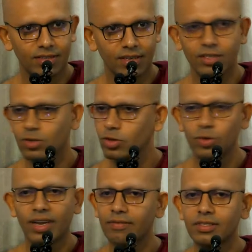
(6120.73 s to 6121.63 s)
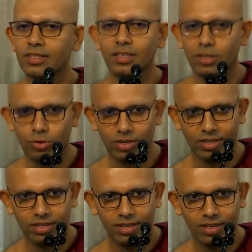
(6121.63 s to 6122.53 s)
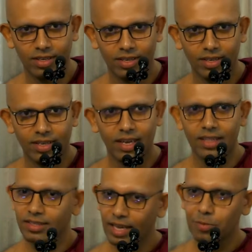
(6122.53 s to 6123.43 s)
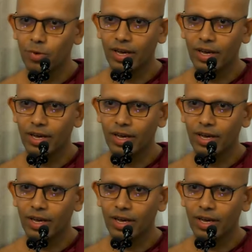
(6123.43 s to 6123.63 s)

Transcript: Right? So you'll never see the coconut. In the same